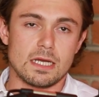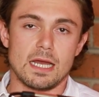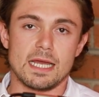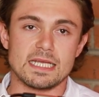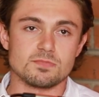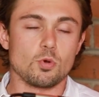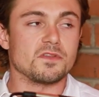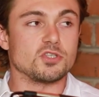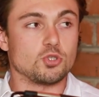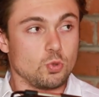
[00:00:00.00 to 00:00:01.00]
I guess more
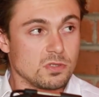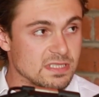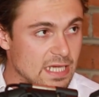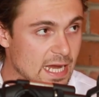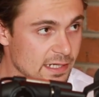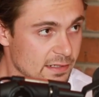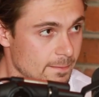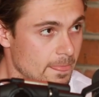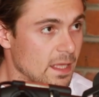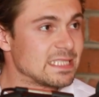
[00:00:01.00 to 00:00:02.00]
on the tool side,
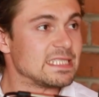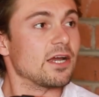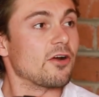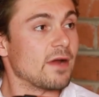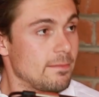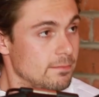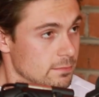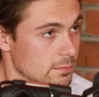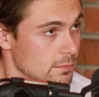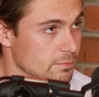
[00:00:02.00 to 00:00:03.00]
a CRM
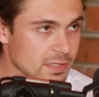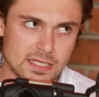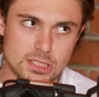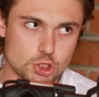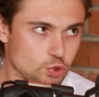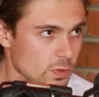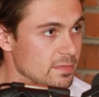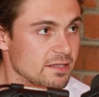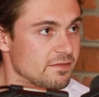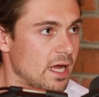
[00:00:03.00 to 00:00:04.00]
being
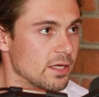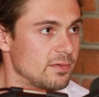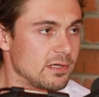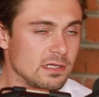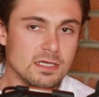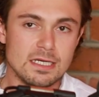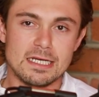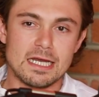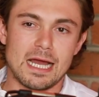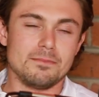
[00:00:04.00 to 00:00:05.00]
extremely valuable.
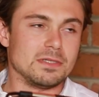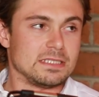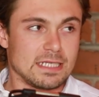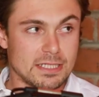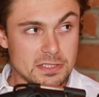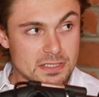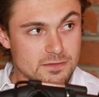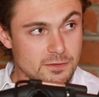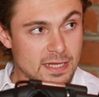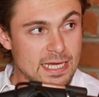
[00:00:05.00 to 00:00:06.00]
I'm meticulous
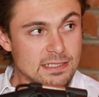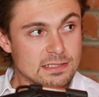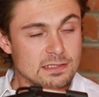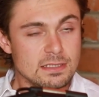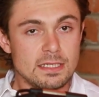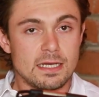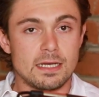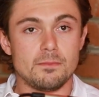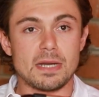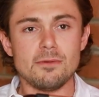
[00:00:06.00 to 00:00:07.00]
for that.
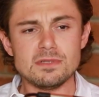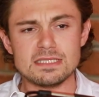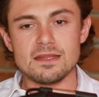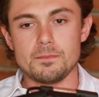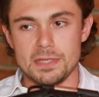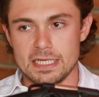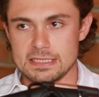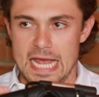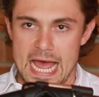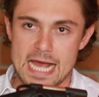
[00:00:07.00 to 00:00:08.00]
But I would say the
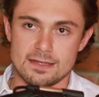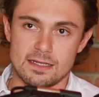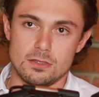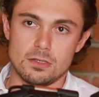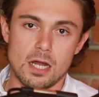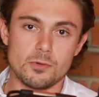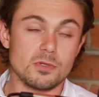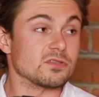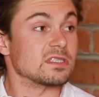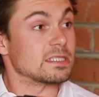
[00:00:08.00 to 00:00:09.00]
biggest hack that a lot of
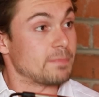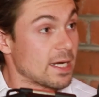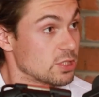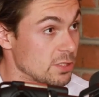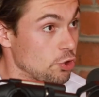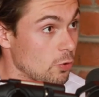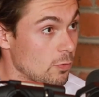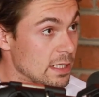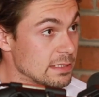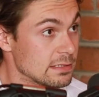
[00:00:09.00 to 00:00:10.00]
realtors, especially newer
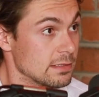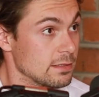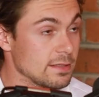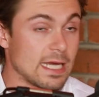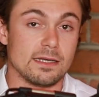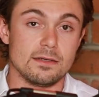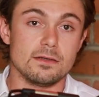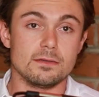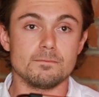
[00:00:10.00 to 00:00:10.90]
ones, that,